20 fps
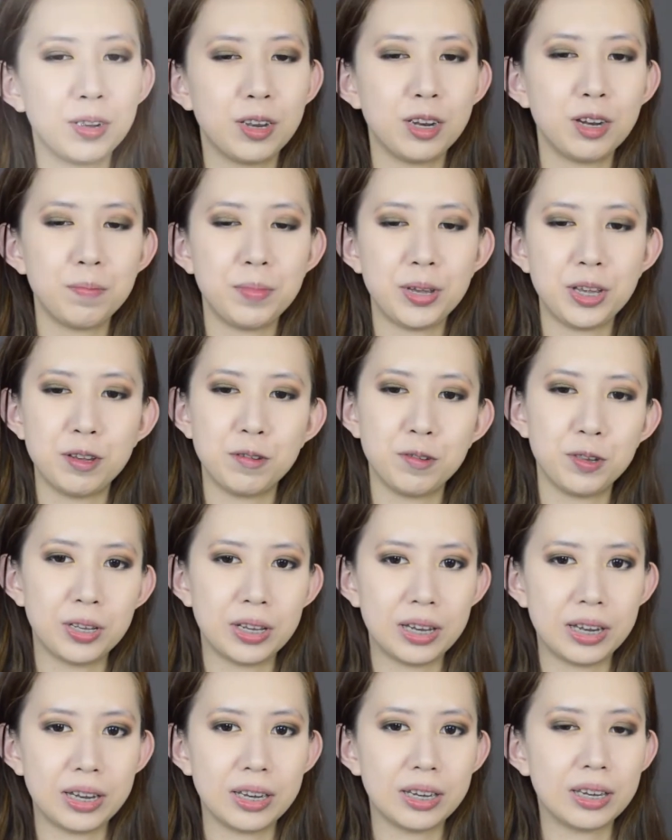gonna be
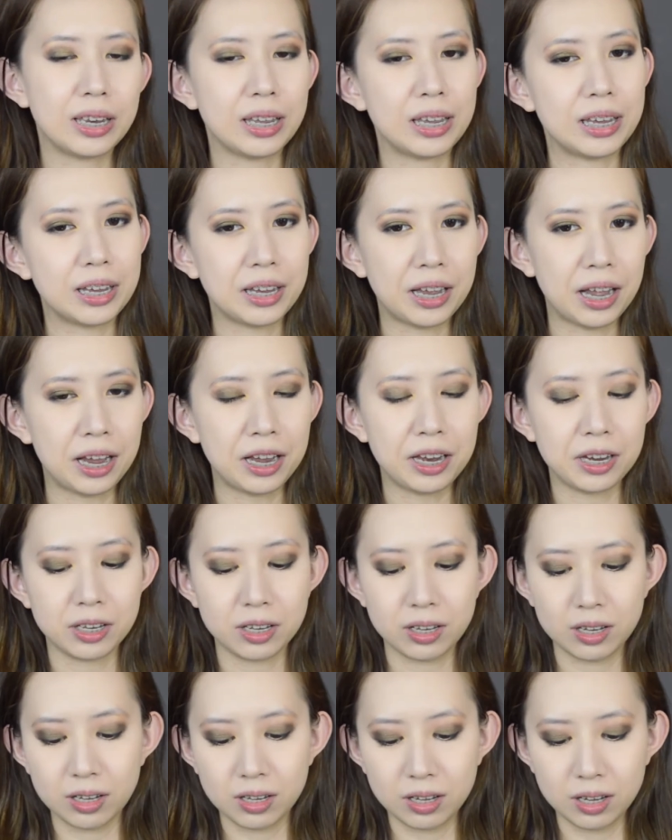using the
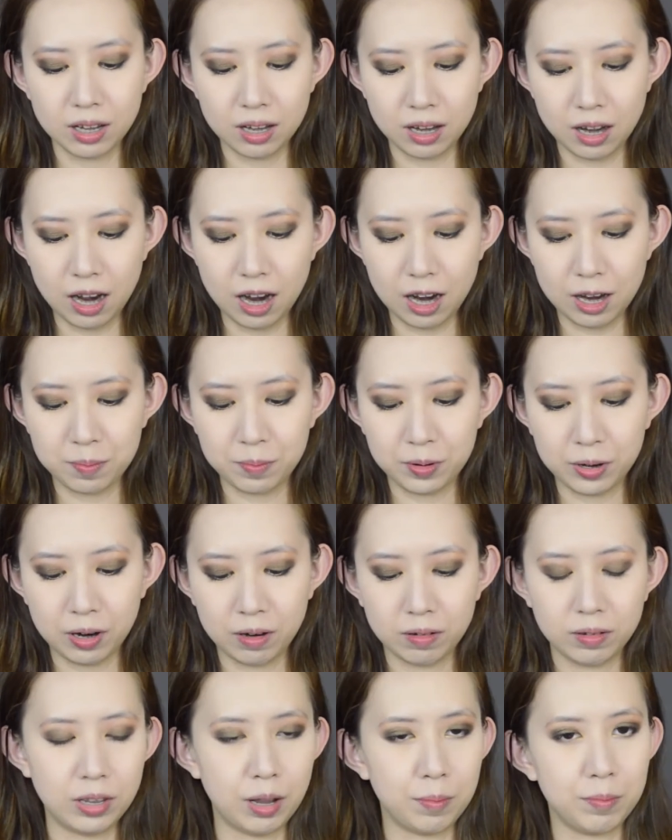Kate
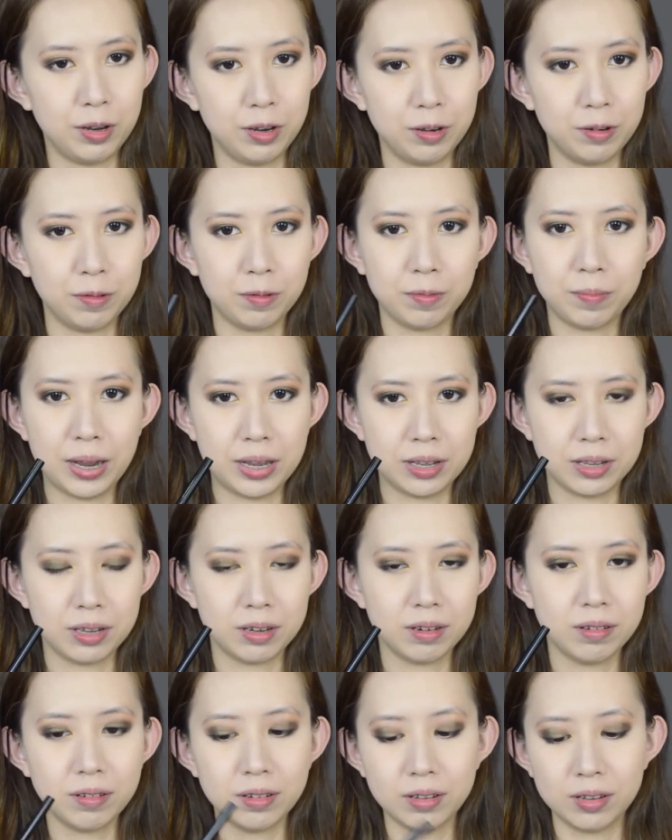Eyebrow W
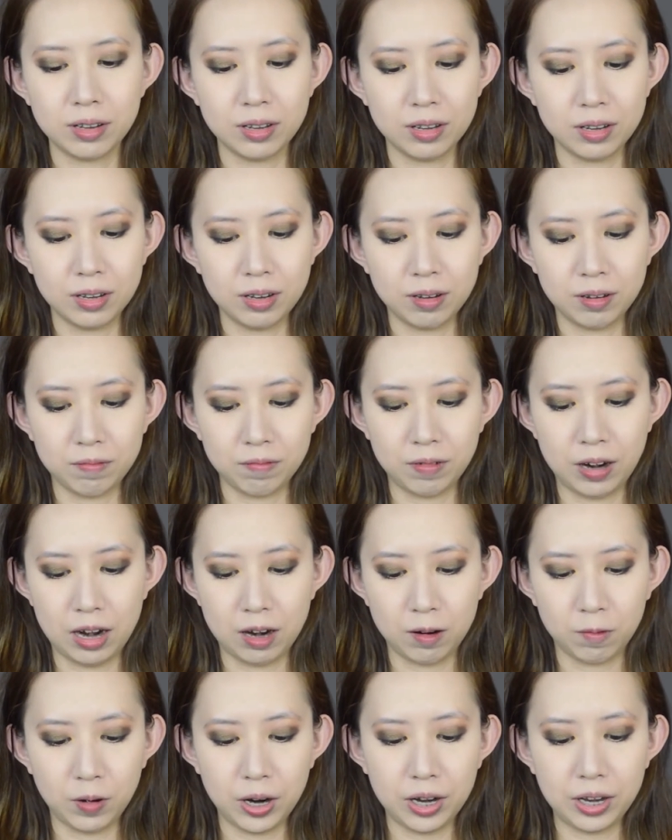pencil,
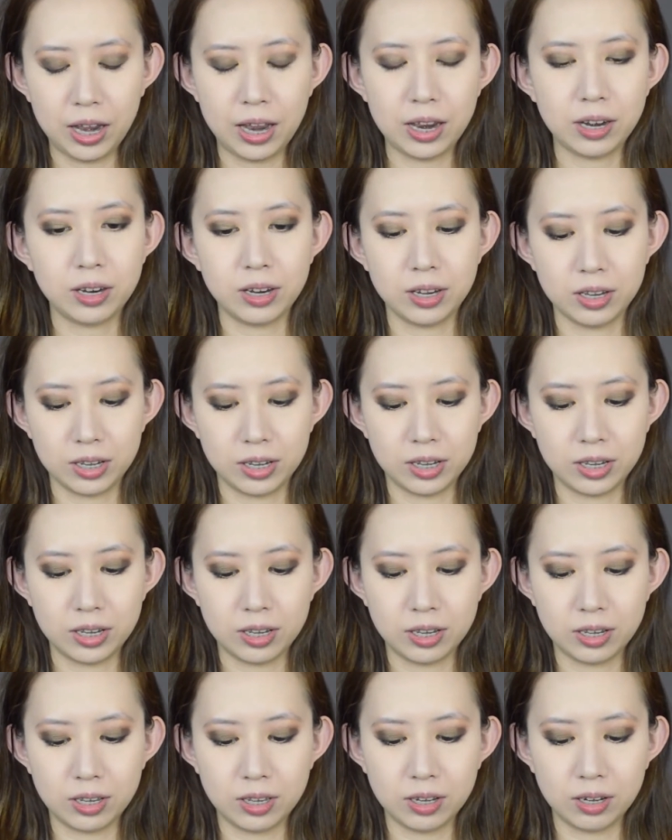where one end
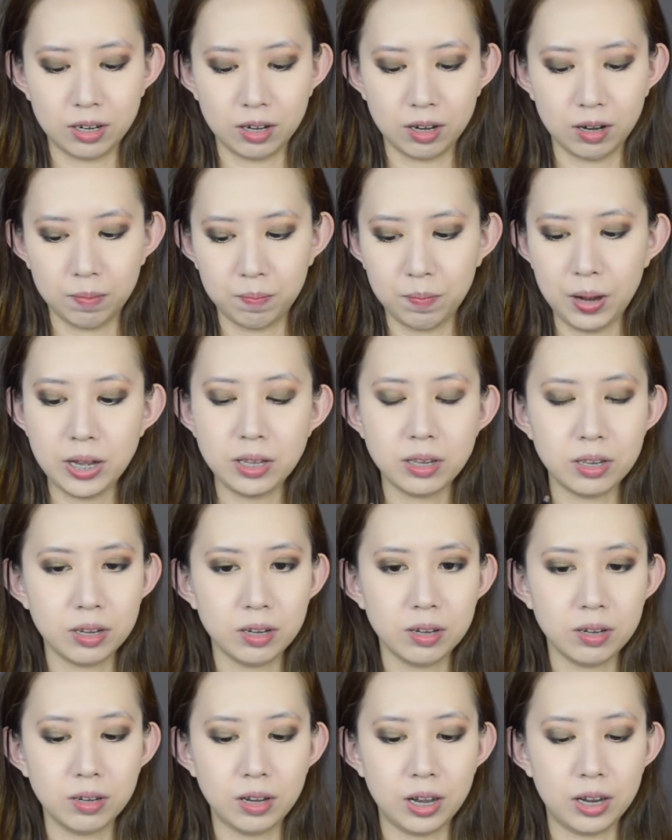is the
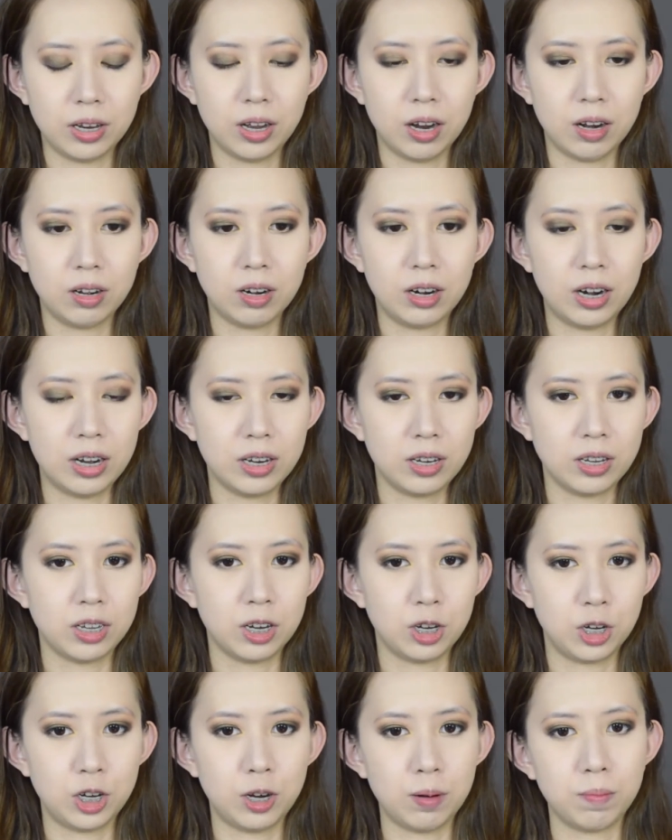pencil and the other end is
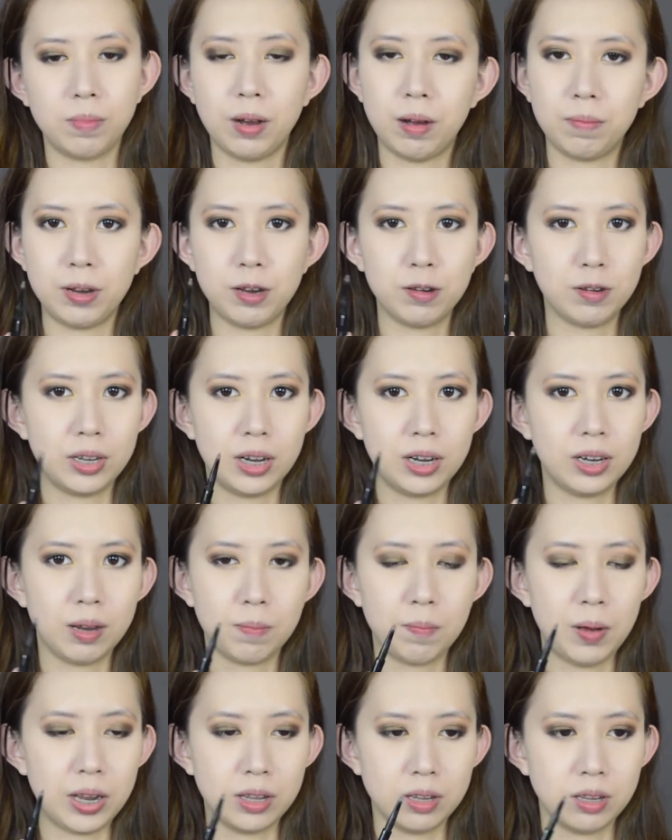the chip. I'll be using the
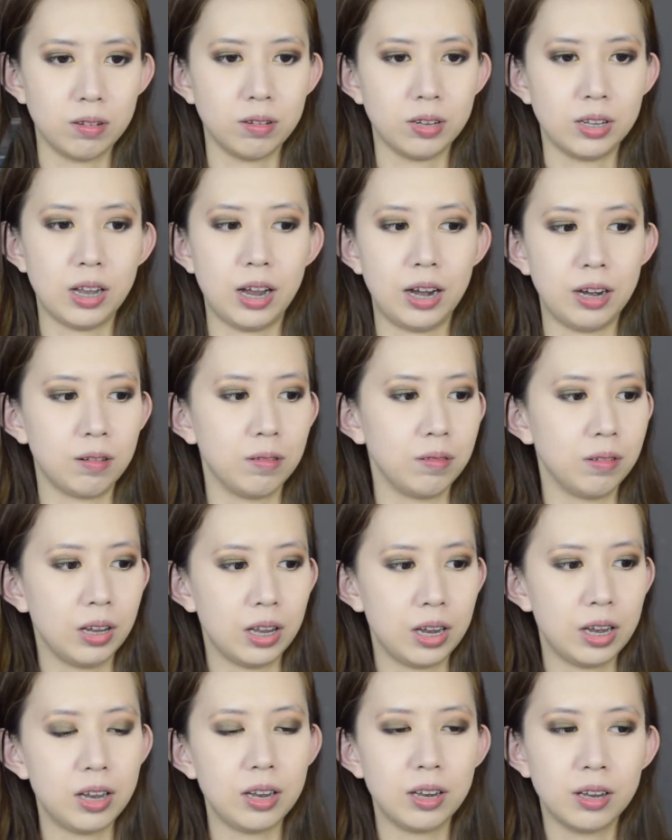pencil side
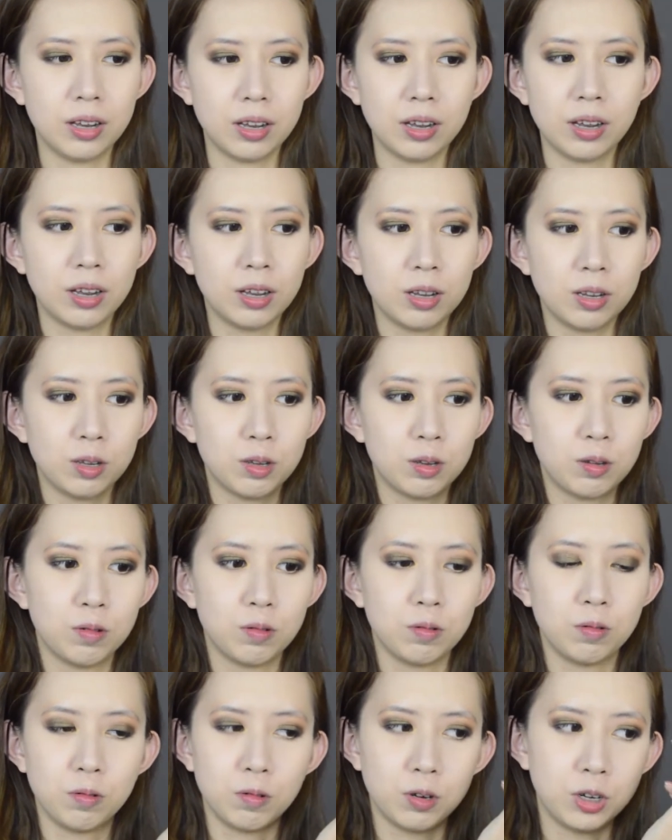only
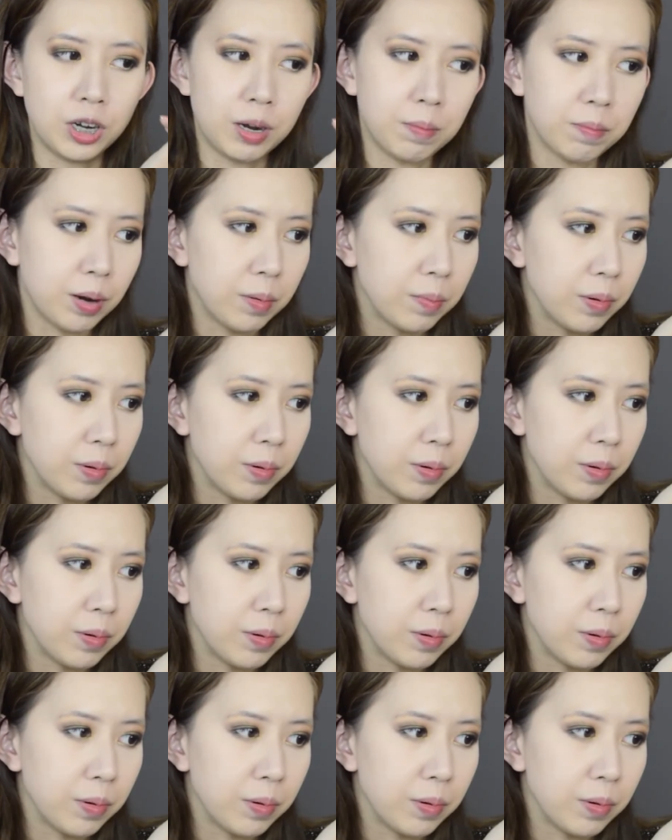to shape my